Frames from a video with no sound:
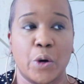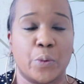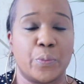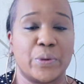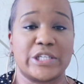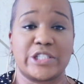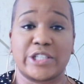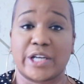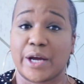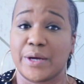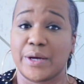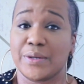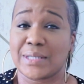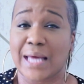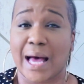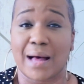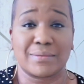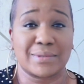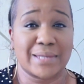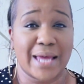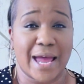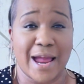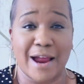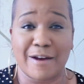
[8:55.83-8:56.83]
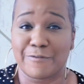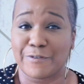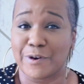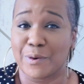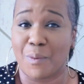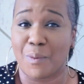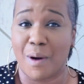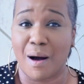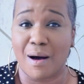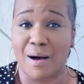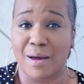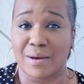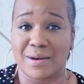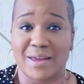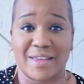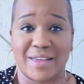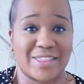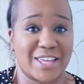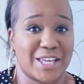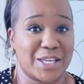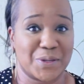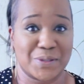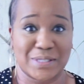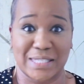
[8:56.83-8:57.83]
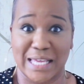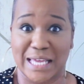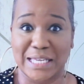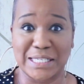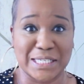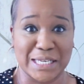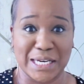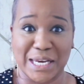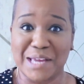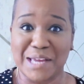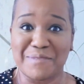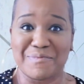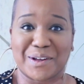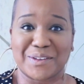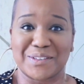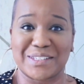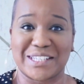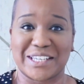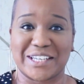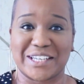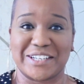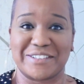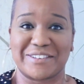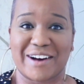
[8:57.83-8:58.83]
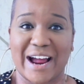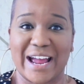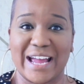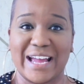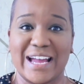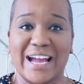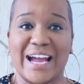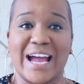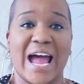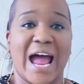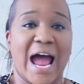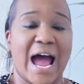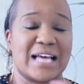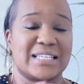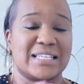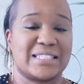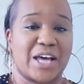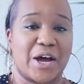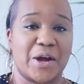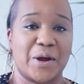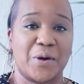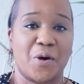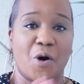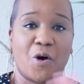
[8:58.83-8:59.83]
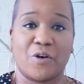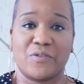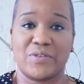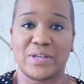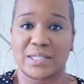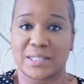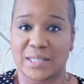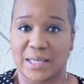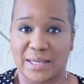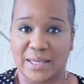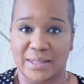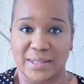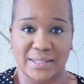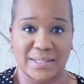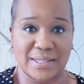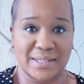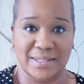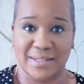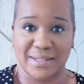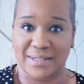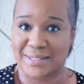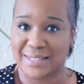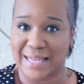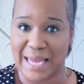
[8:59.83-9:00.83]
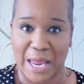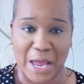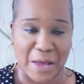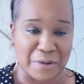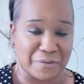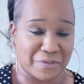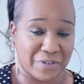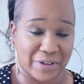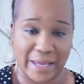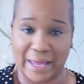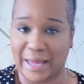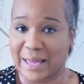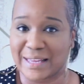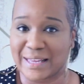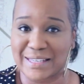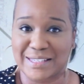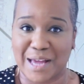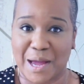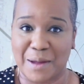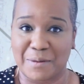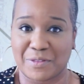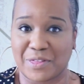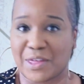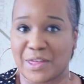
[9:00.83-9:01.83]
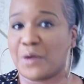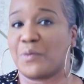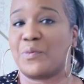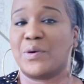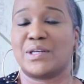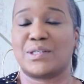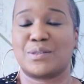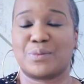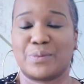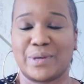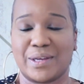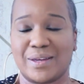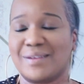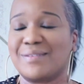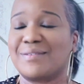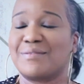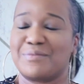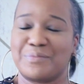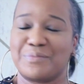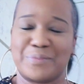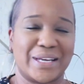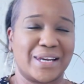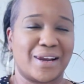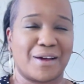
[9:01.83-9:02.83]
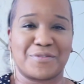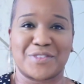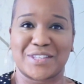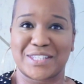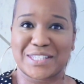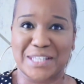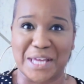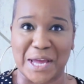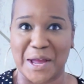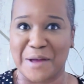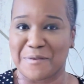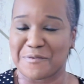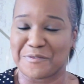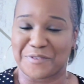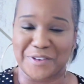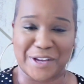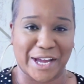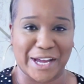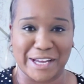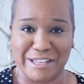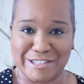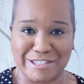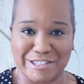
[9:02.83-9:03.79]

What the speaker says: which goes out to everyone that you send an email to, right? So obviously this is a say it and forget it type of thing, which we love the say it and forget it